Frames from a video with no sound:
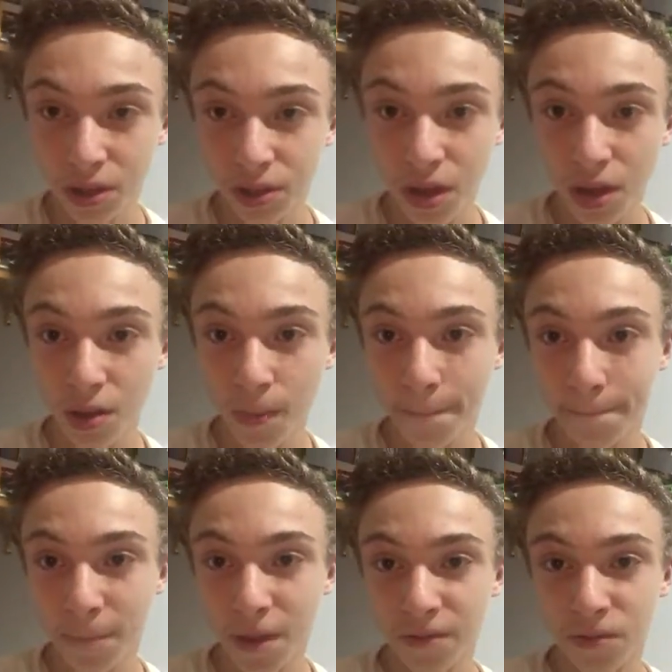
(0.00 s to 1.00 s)
So
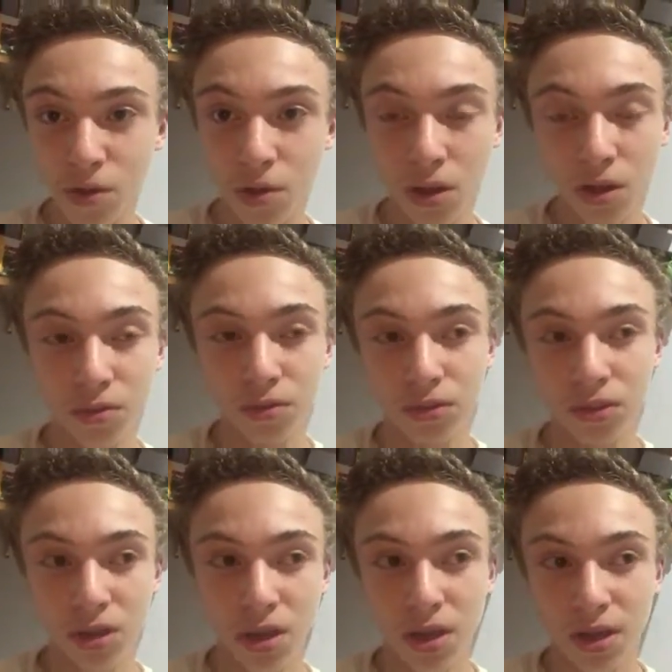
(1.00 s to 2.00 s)
if two
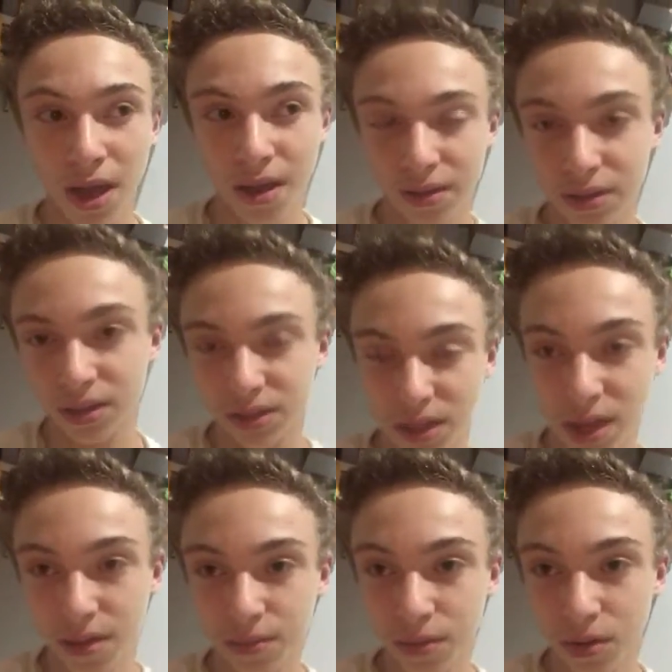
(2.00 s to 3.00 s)
clones count as the
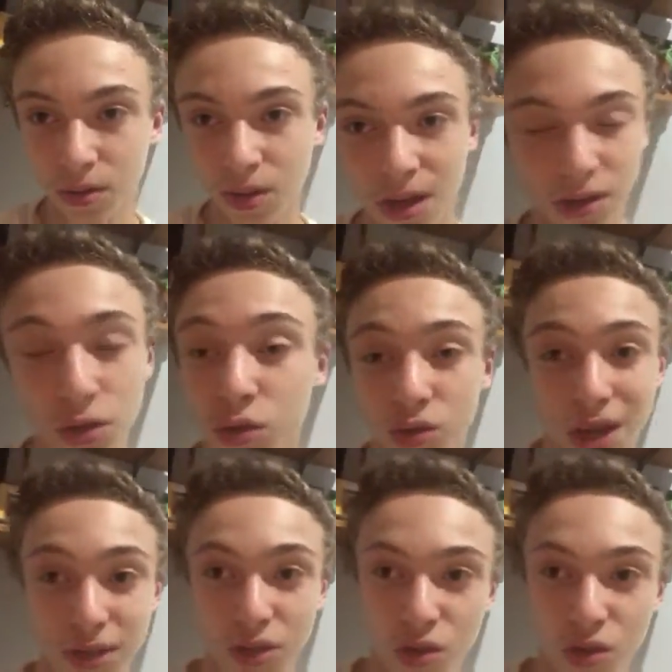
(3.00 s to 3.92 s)
same as